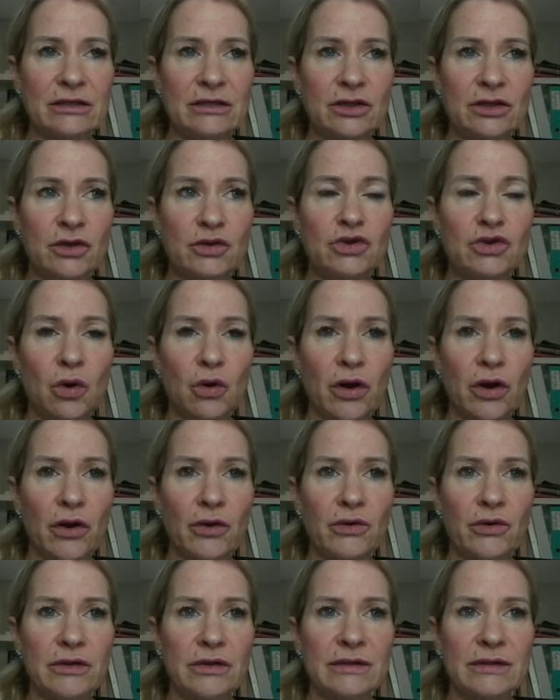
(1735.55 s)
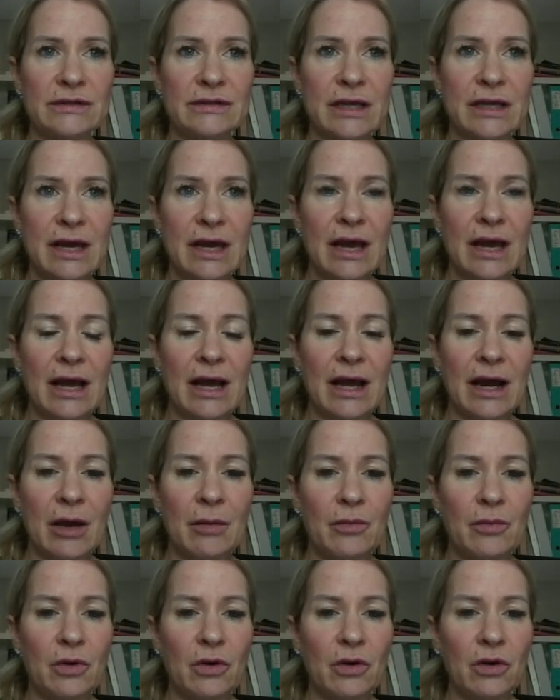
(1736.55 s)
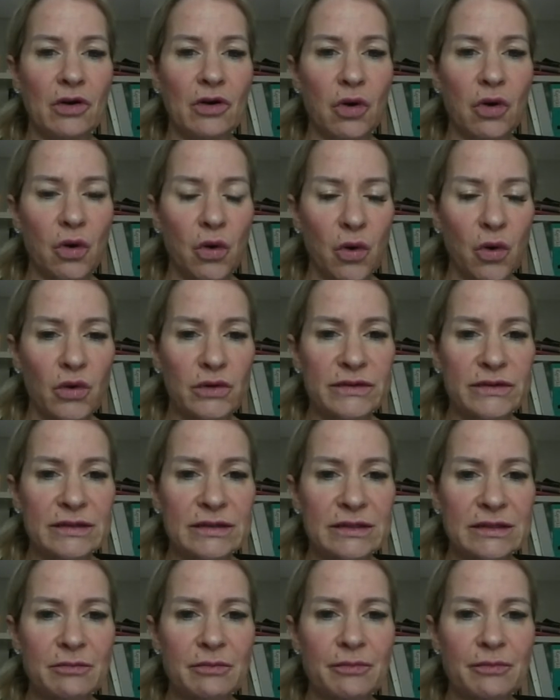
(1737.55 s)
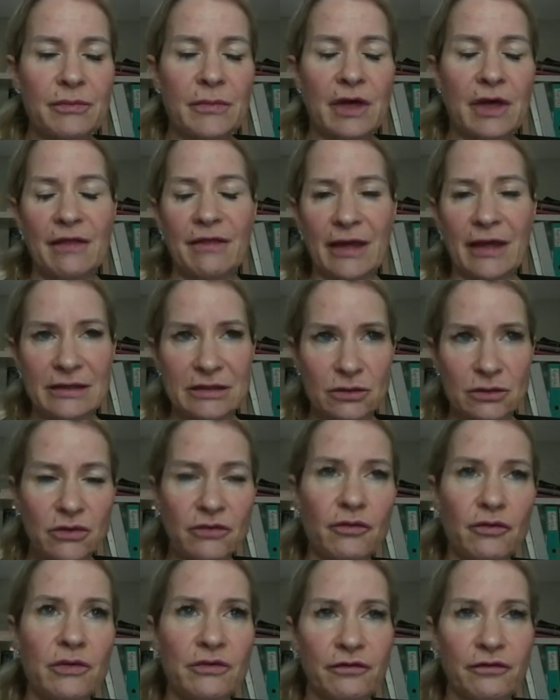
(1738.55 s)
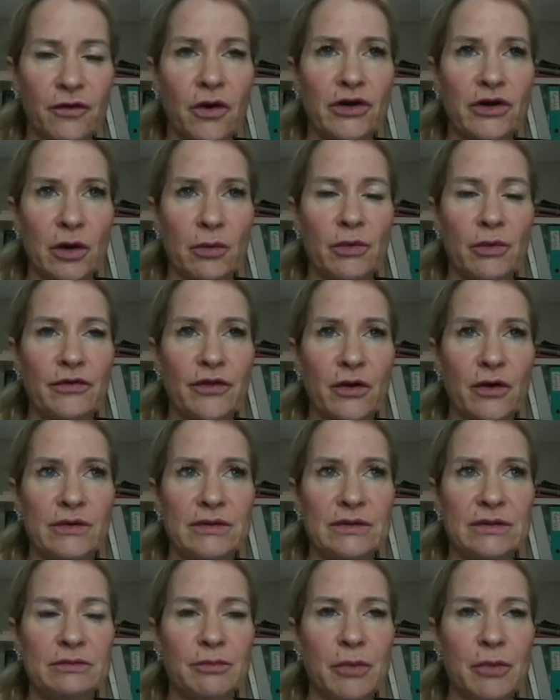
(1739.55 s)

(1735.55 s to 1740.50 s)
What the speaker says: new dog owners caused, and they sort of followed up with those